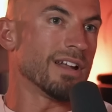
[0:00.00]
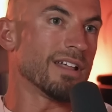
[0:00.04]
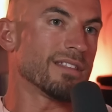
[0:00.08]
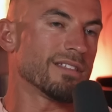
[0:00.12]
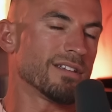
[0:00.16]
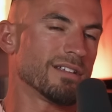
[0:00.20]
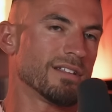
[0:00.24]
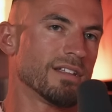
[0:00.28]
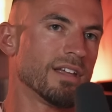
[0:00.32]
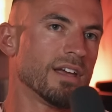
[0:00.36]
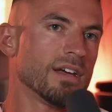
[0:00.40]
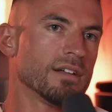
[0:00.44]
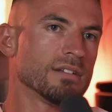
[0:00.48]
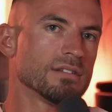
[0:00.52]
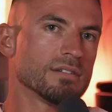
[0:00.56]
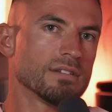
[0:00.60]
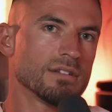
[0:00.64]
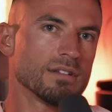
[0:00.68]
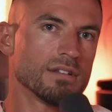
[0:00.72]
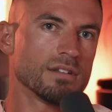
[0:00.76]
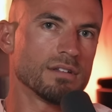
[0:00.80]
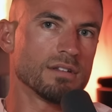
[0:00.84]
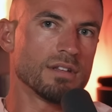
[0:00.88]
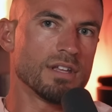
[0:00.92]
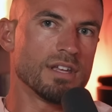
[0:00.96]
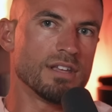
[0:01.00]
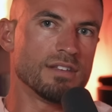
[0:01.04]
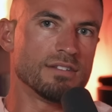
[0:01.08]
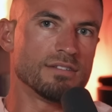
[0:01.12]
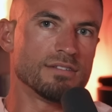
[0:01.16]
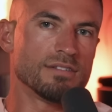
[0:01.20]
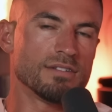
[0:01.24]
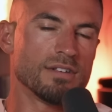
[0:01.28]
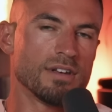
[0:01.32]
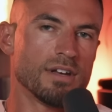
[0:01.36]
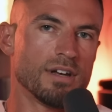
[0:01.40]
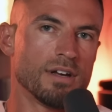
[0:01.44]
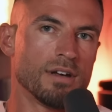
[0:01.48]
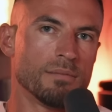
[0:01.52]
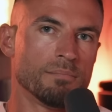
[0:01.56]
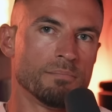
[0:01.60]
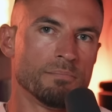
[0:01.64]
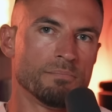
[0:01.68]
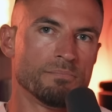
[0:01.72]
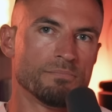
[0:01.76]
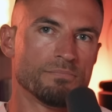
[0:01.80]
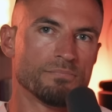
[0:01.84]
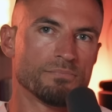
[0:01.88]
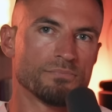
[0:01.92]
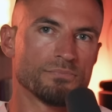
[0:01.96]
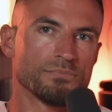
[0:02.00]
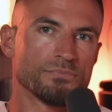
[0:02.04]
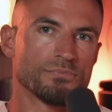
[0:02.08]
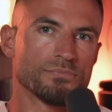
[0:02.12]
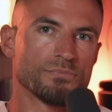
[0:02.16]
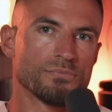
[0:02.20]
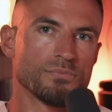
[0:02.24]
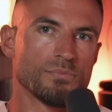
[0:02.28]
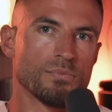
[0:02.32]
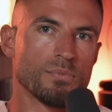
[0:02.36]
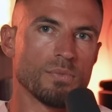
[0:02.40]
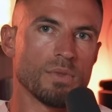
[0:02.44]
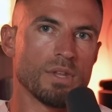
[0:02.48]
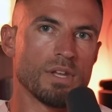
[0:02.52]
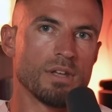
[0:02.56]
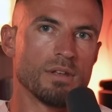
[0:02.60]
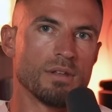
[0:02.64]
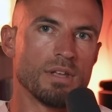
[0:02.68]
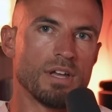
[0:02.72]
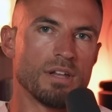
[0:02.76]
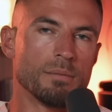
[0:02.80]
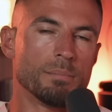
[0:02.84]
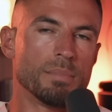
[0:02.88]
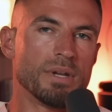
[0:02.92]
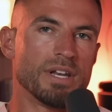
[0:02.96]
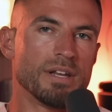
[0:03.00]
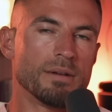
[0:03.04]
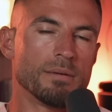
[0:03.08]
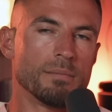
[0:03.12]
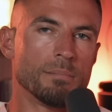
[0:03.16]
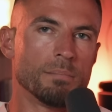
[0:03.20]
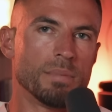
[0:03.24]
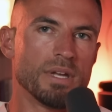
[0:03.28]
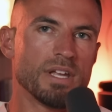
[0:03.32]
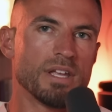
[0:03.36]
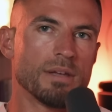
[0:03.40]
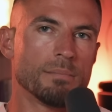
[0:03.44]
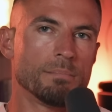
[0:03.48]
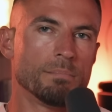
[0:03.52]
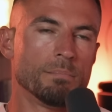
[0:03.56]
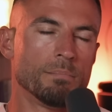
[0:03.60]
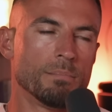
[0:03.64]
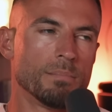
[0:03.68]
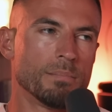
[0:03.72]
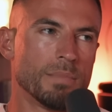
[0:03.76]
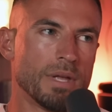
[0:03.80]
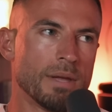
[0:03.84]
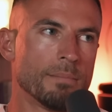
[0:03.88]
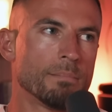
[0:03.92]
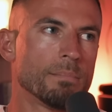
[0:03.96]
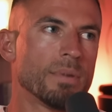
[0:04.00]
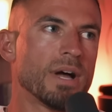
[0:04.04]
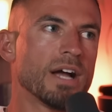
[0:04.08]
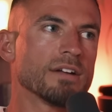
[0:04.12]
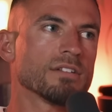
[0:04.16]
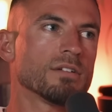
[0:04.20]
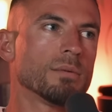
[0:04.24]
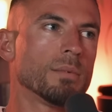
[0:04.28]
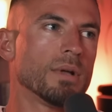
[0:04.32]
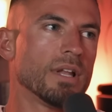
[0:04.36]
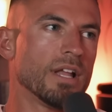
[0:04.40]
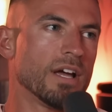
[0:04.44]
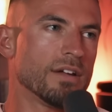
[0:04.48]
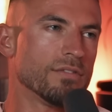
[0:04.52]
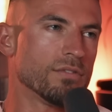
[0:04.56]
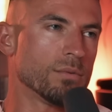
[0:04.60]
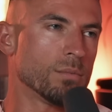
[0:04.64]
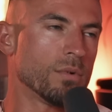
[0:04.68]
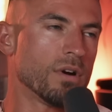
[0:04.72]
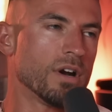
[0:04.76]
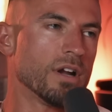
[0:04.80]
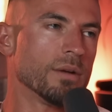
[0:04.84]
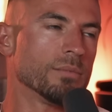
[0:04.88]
I think, yeah, he's had a big impact on my life and where I